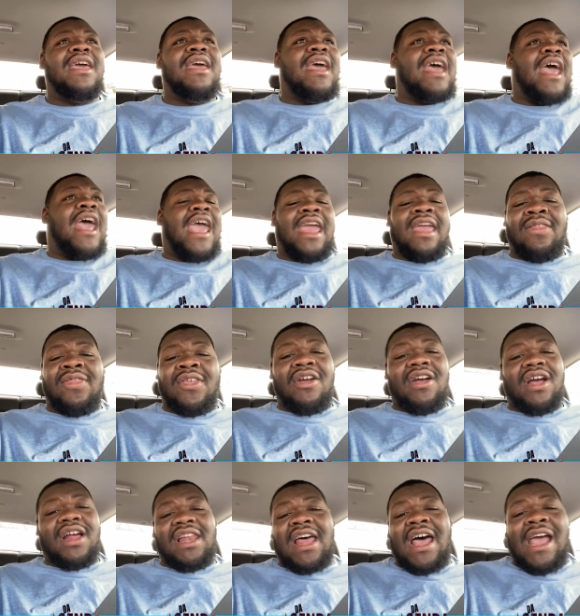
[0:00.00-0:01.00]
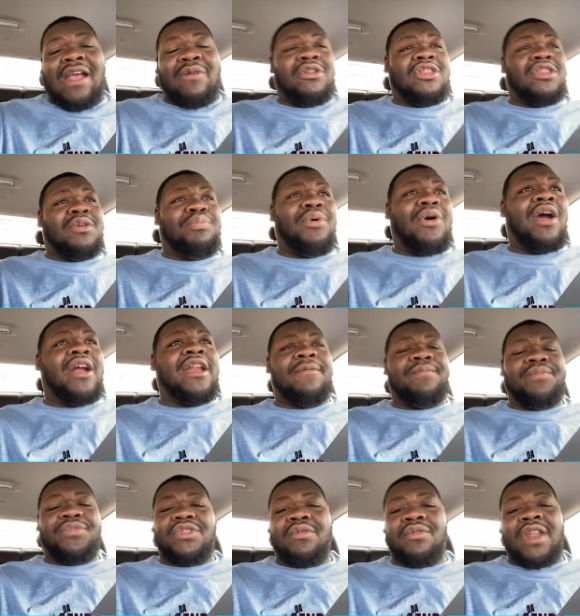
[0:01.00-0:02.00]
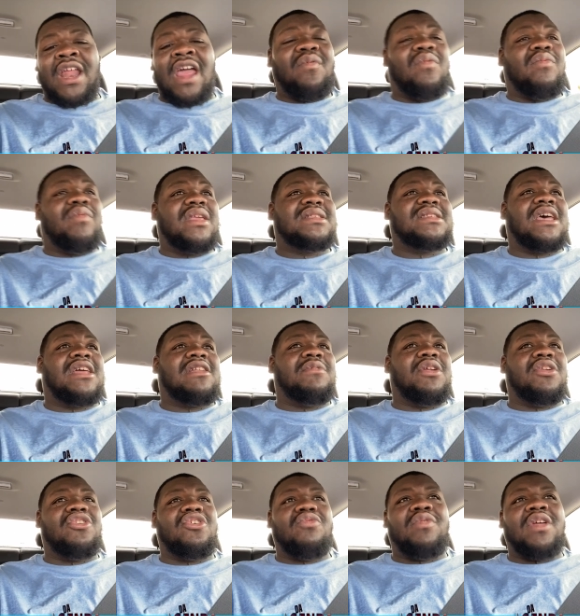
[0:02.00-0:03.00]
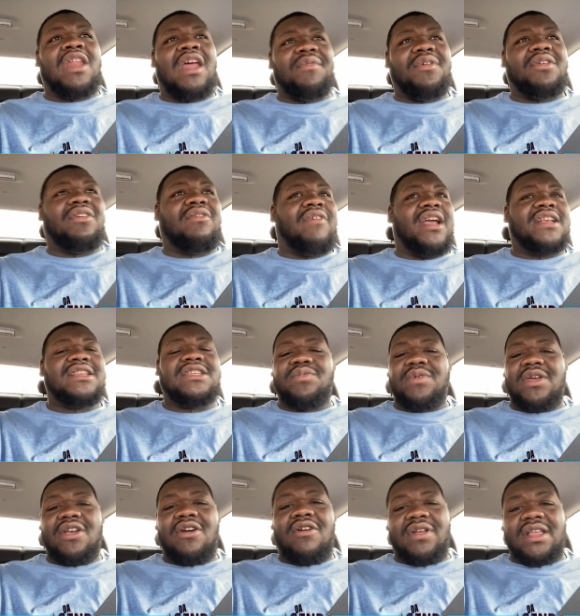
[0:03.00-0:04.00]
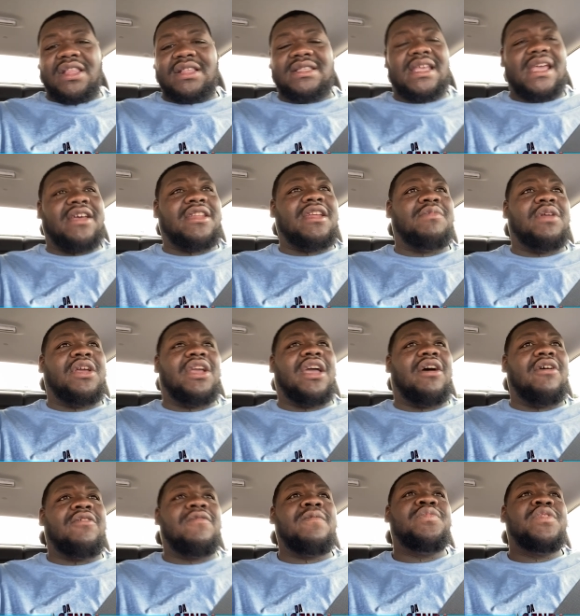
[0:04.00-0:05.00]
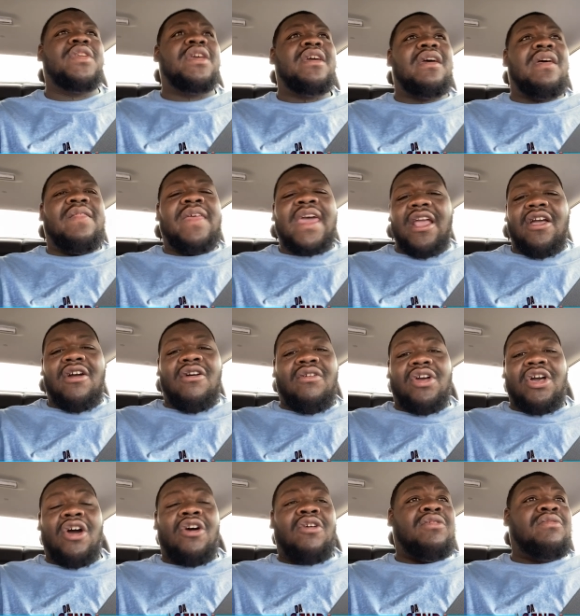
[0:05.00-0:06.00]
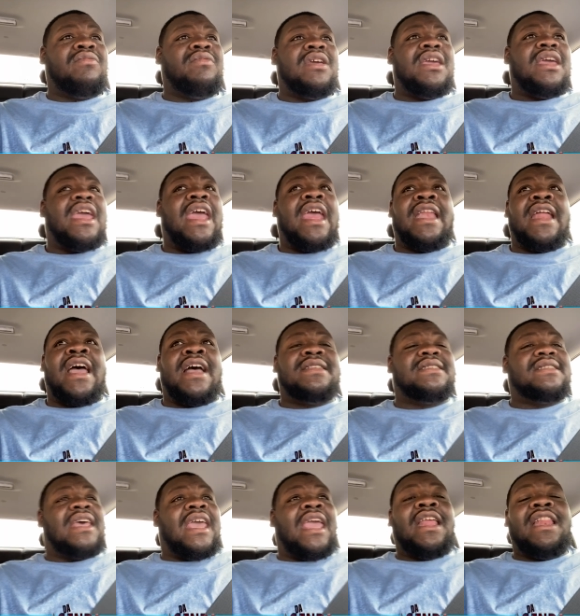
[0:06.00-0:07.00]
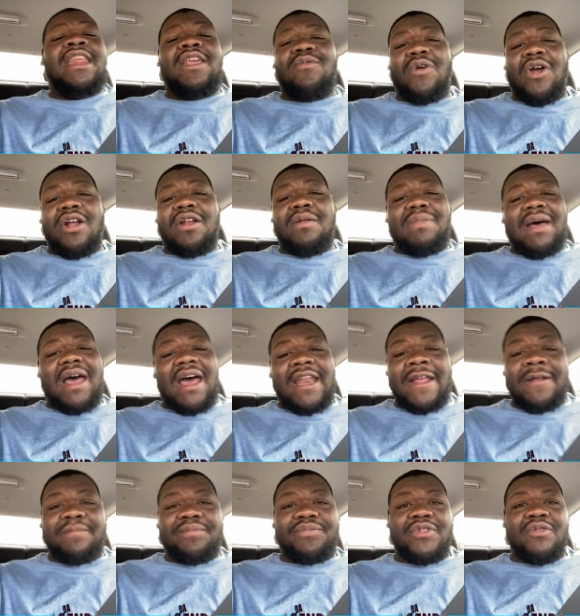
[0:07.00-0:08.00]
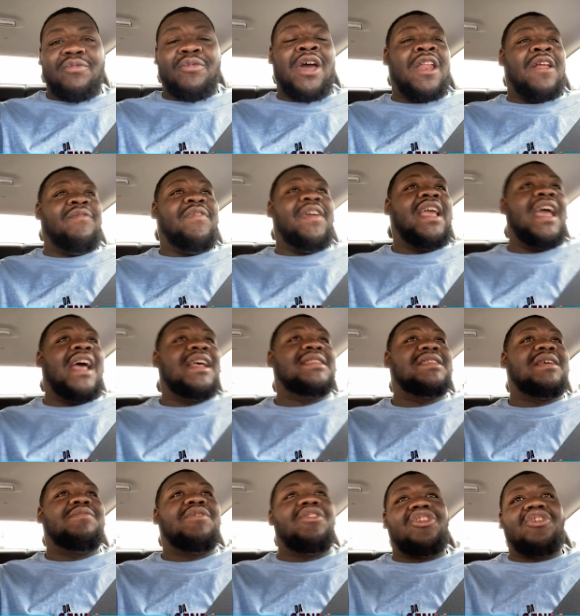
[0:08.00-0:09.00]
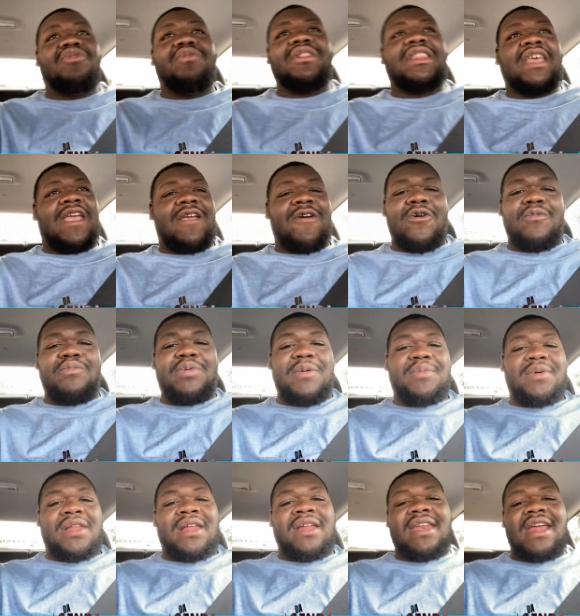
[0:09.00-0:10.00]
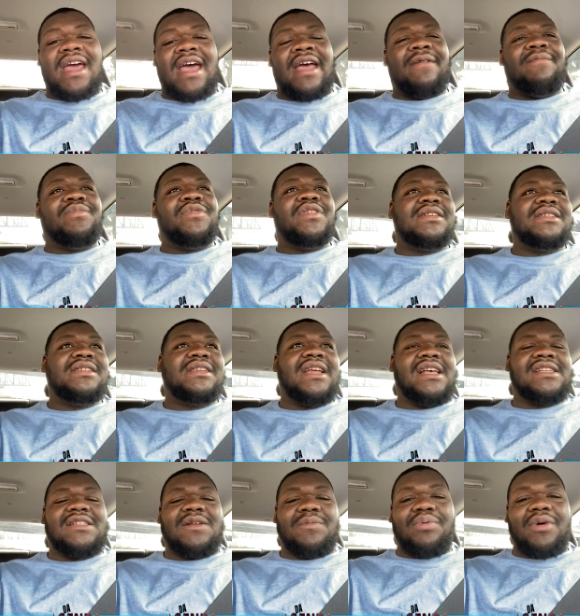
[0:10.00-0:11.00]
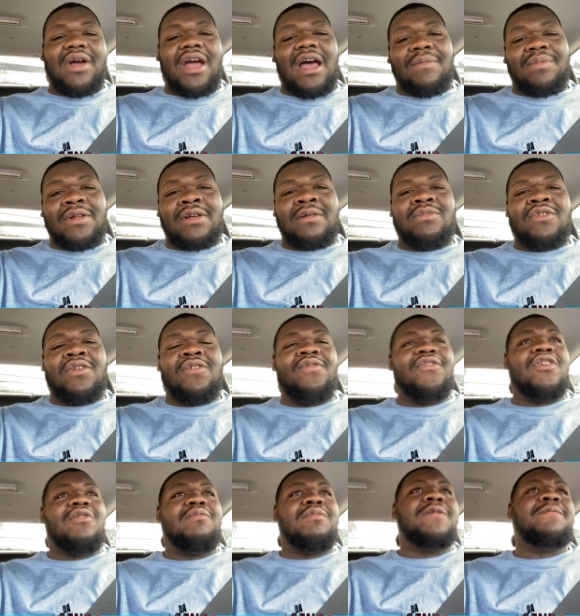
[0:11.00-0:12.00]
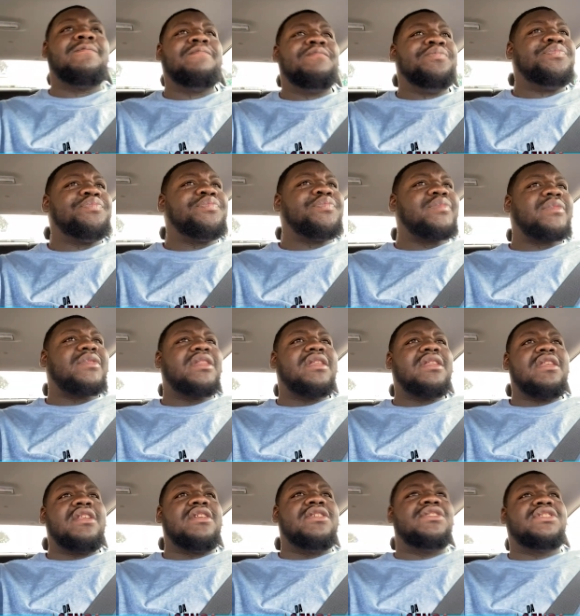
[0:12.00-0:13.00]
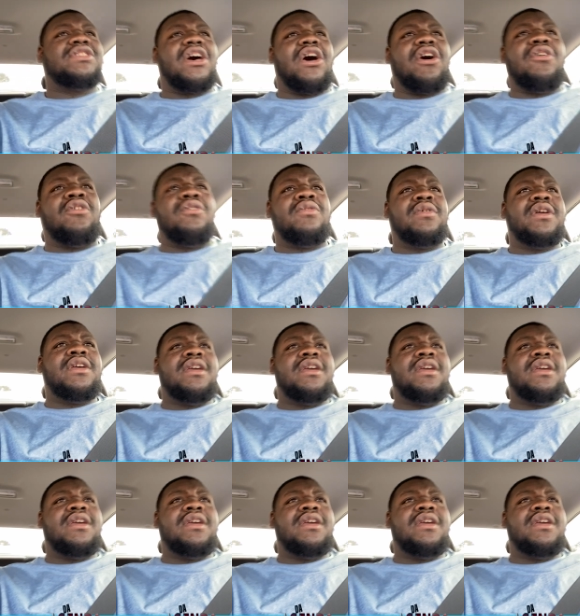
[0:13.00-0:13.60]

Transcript: hey, they're aligned with the party. Whatever we tell them to do, whatever direction we going to tell them to go, they going to go and not say any word about it. Whether if it got something to do with their own people or not. See, that's the problem. You feel me? So,